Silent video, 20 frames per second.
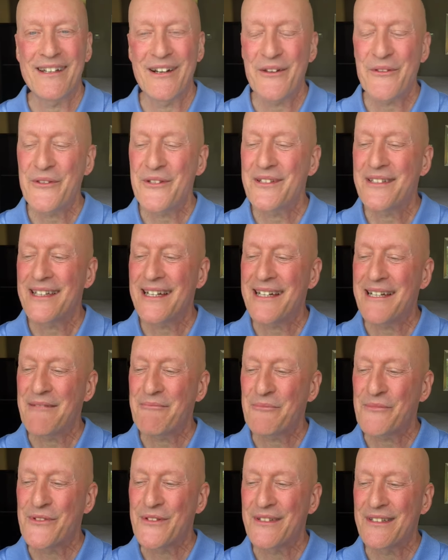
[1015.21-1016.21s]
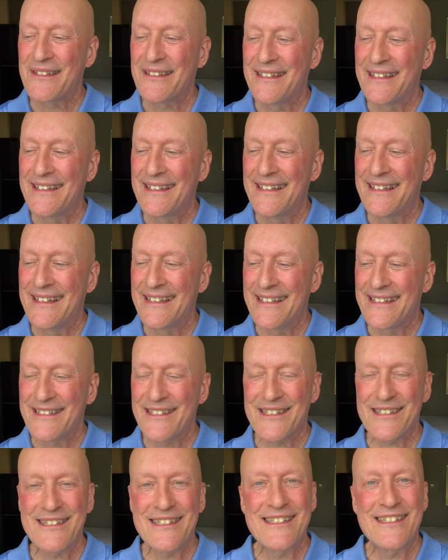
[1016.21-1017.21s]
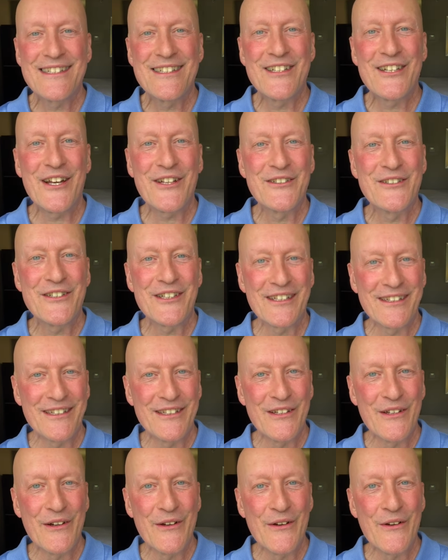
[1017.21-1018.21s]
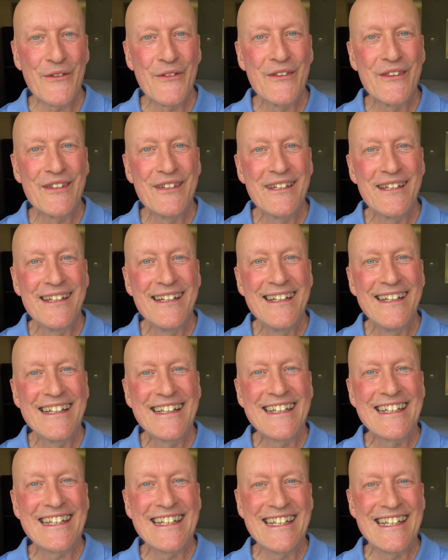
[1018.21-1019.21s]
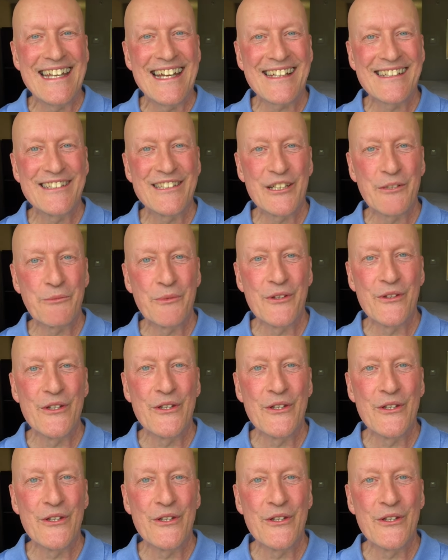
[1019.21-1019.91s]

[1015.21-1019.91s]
Other times, just touching the earth, connecting with